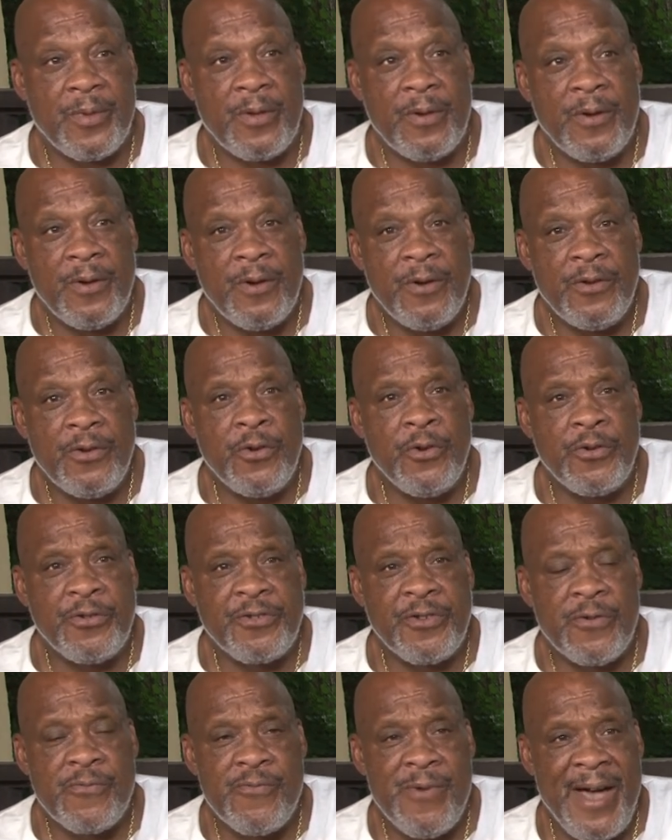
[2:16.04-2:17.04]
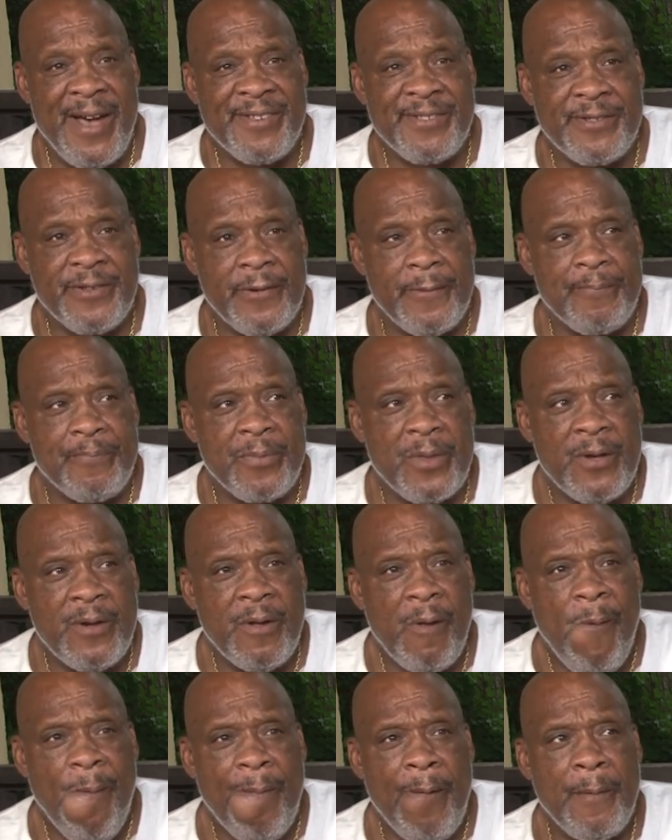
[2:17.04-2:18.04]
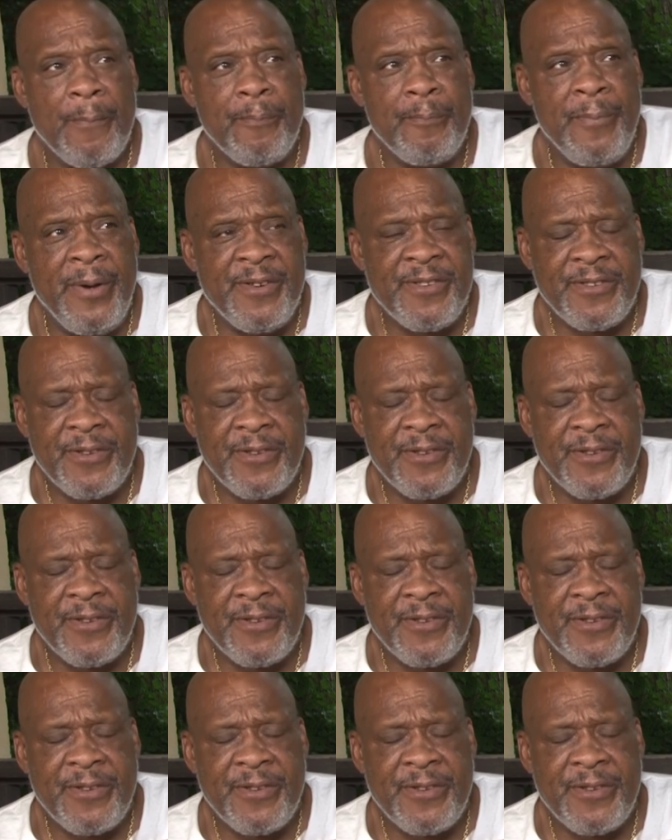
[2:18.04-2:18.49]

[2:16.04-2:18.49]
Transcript: Tell the fans who he even was before we get going.